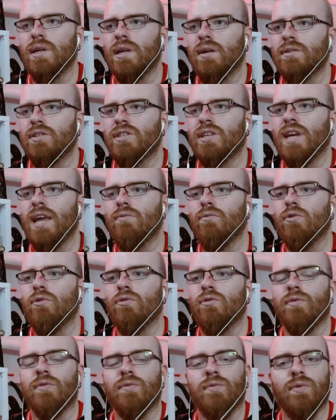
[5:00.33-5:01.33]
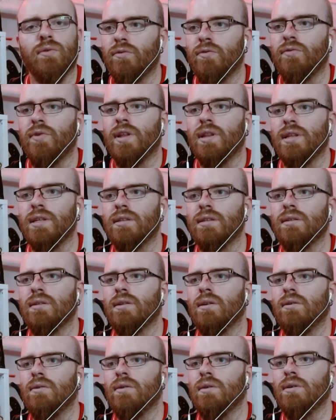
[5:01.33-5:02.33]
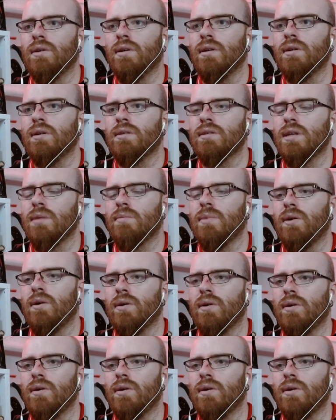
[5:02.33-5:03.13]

Shane will reveal him, no? Somehow.